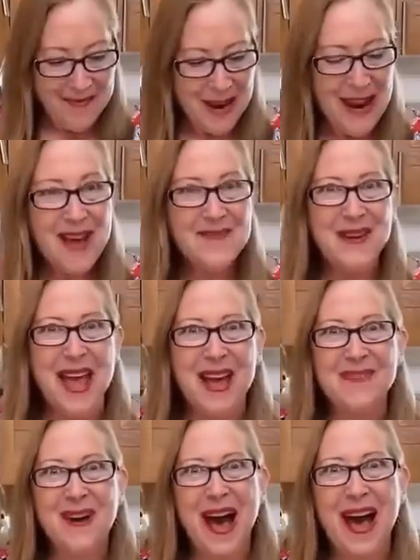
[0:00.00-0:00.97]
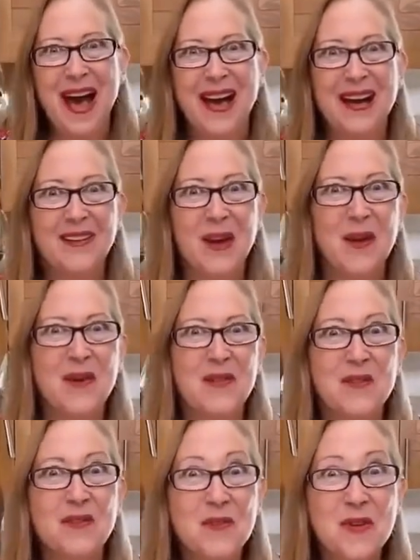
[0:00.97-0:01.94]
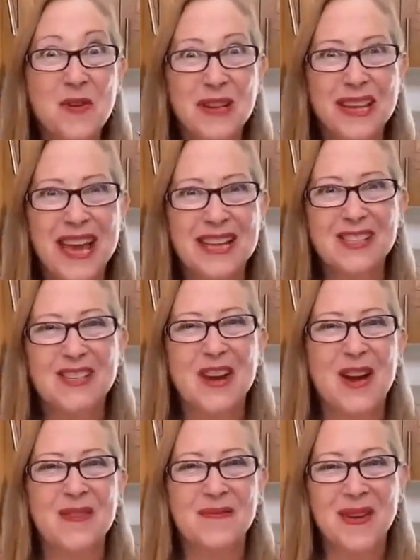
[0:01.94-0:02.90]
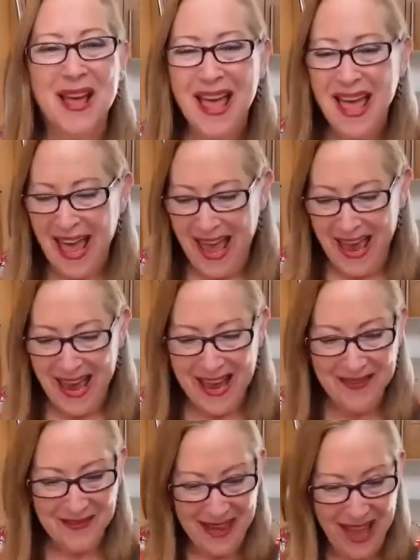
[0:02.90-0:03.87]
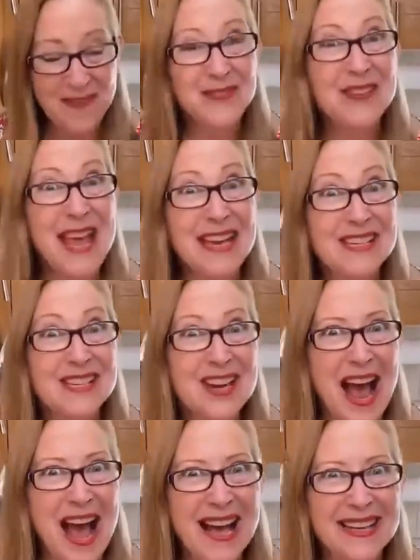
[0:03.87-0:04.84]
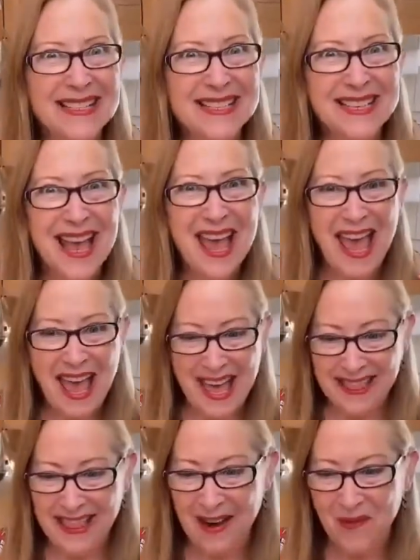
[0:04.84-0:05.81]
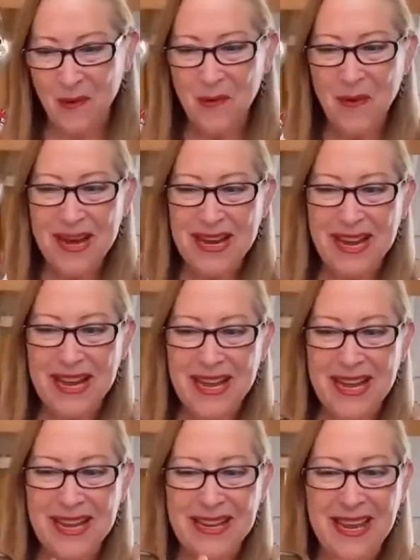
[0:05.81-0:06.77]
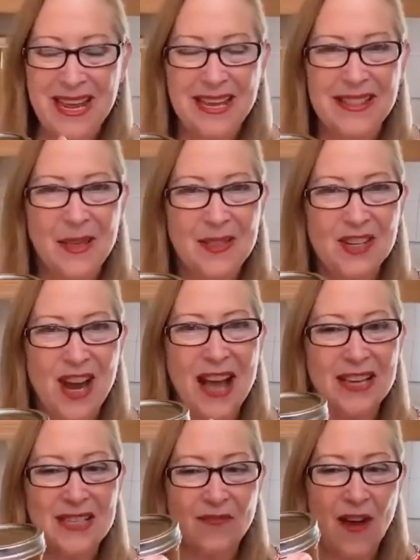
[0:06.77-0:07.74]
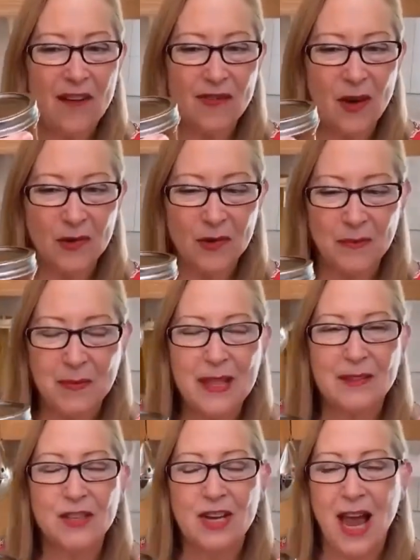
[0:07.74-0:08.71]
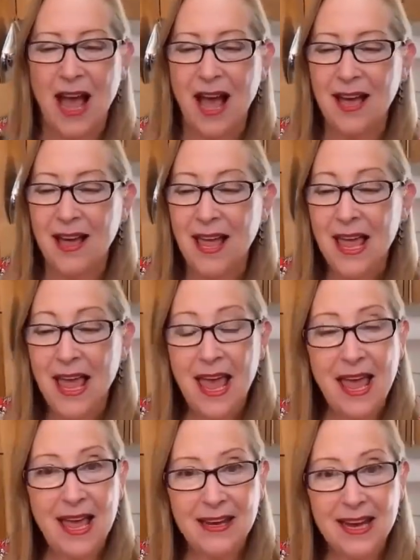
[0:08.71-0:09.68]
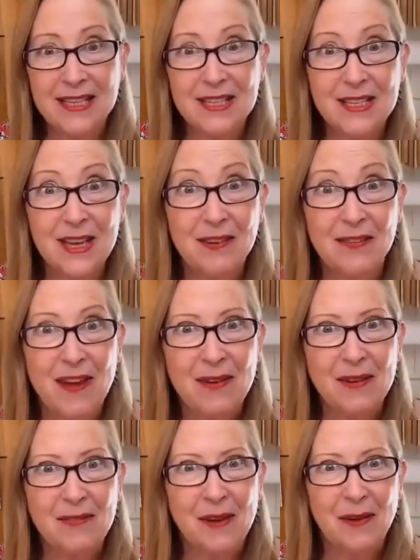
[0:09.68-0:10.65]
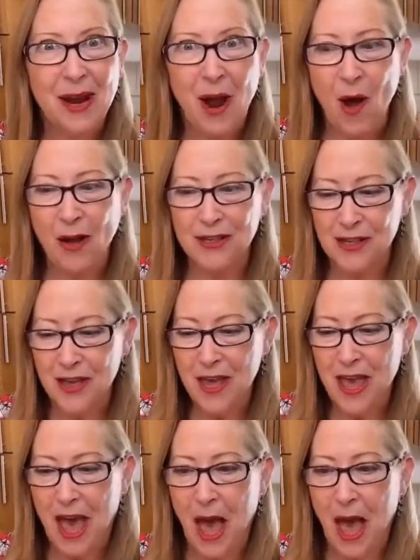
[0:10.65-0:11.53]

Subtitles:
Et voila, we have our fruit ketchup, and we have 10 jars. They're already in the jars, 500 ml jar, and it's still very, very hot.